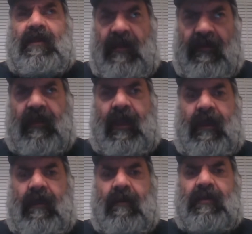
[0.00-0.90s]

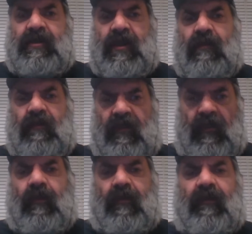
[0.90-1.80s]
Disney showed
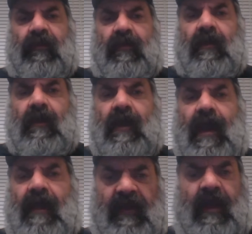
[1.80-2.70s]
Zeus
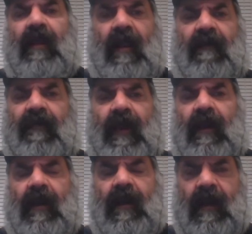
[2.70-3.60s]
as a
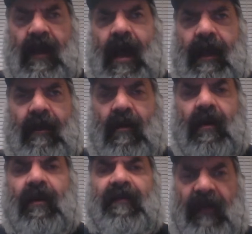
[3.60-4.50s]
loving, kind
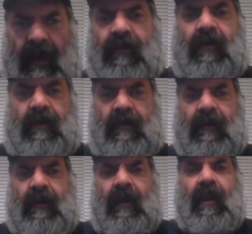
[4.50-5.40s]
hearted father.
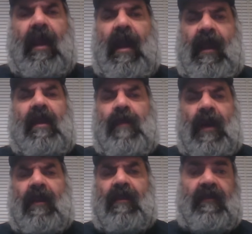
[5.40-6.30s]
And
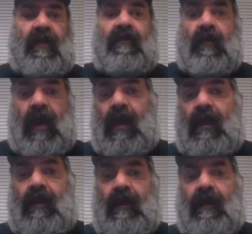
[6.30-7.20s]
anybody that has ever
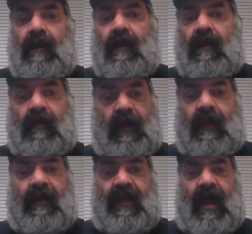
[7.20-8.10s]
read
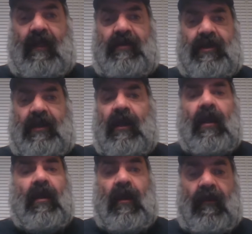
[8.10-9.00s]
Greek mythology
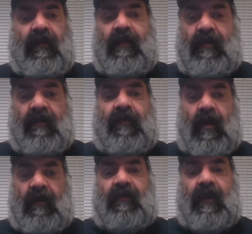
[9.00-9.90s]
knows that's the
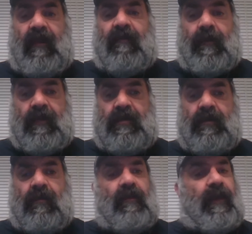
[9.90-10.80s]
farthest thing from the
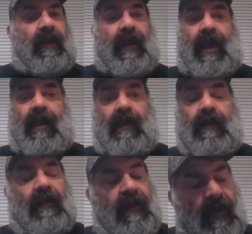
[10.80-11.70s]
truth, but hey,